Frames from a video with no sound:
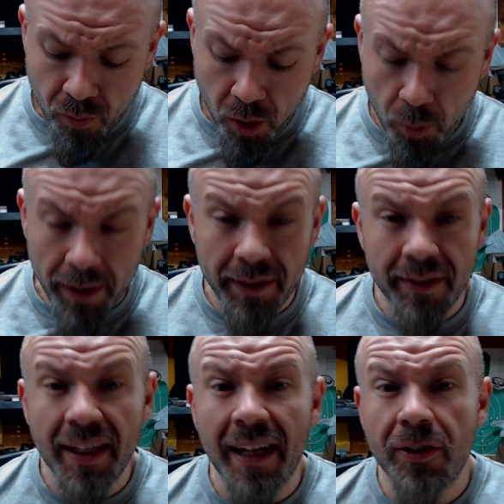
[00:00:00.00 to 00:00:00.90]
Well,
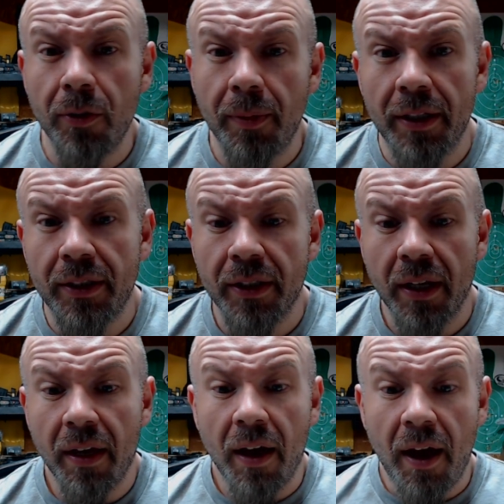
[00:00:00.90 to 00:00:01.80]
there's not so much
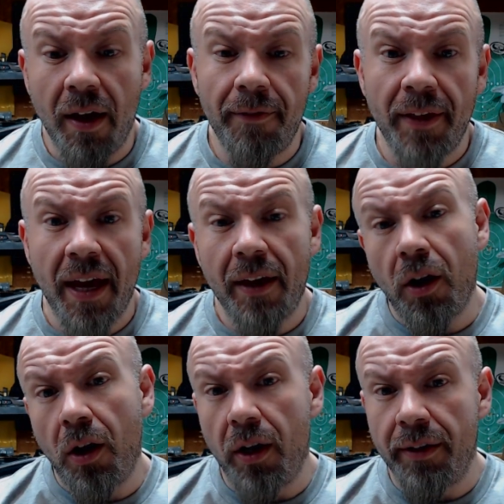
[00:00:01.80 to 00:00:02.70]
of that
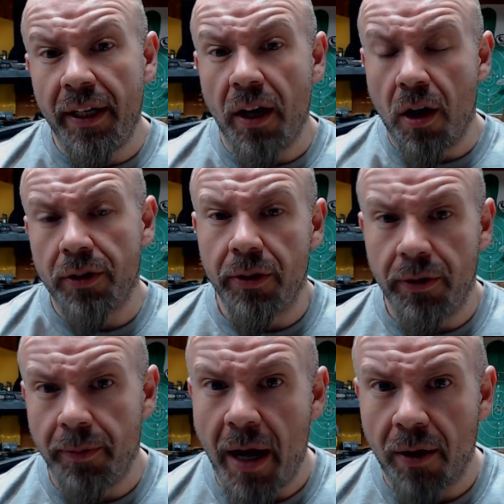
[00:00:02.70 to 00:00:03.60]
on the Arsenal
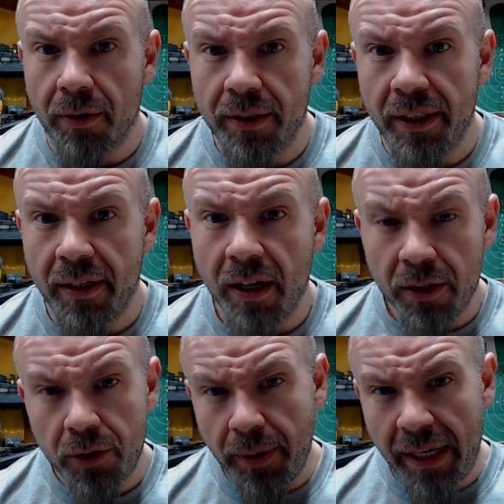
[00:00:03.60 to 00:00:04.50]
Democracy.
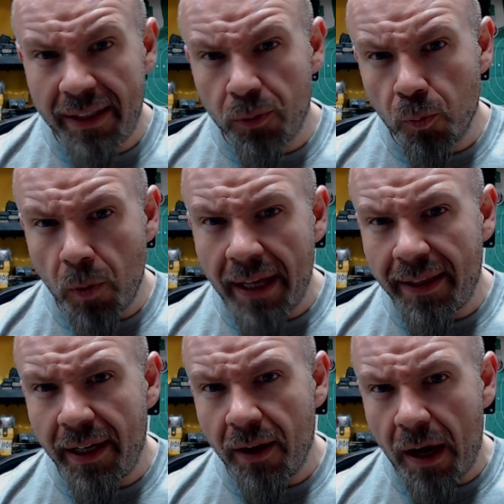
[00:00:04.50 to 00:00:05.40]
So it's right
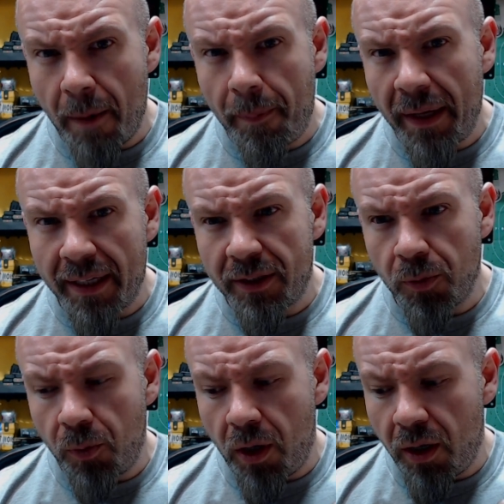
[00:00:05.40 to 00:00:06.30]
there up against the
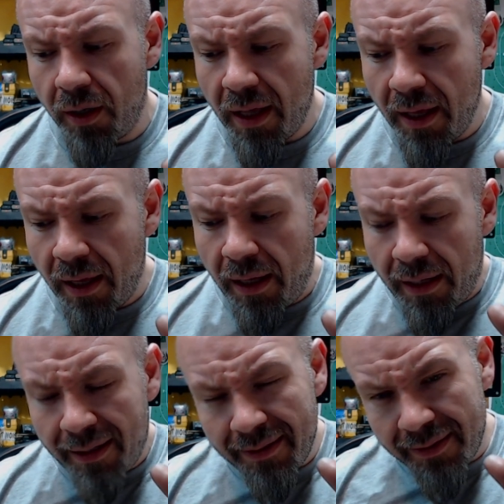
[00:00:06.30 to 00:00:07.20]
wall,
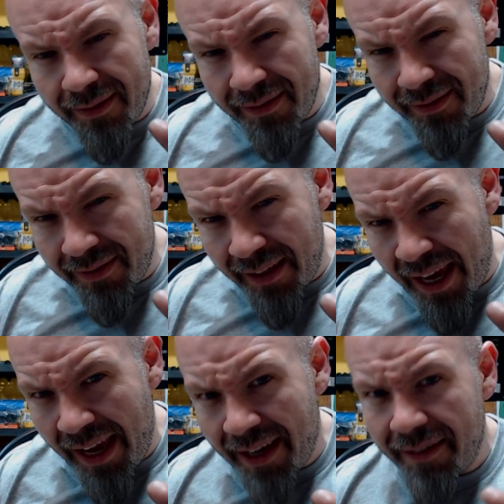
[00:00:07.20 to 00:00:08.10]

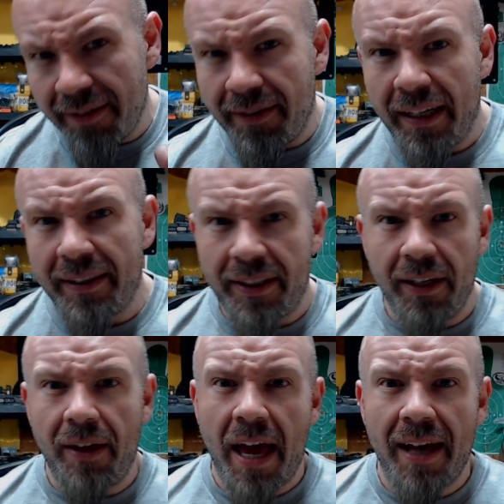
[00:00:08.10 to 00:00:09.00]
and it
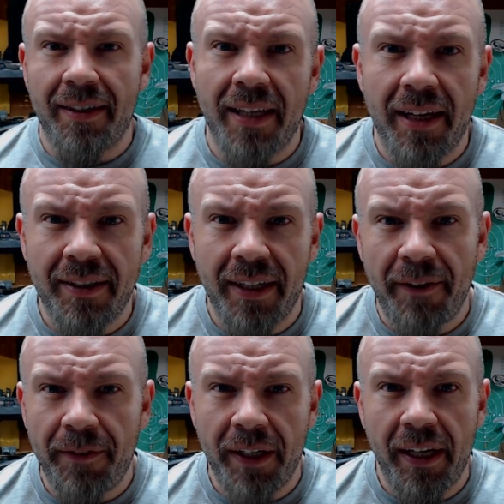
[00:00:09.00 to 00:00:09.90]
still has that
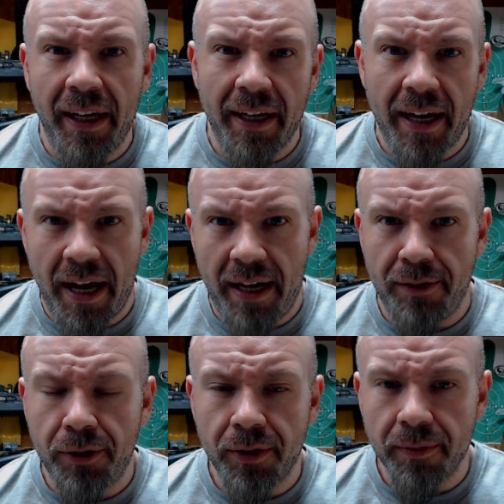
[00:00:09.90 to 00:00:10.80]
safety
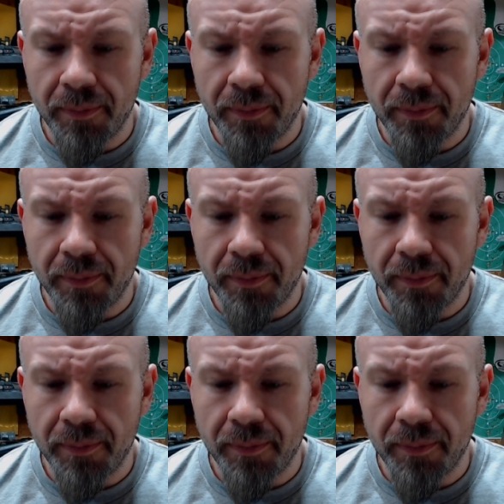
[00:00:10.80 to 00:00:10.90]
engaged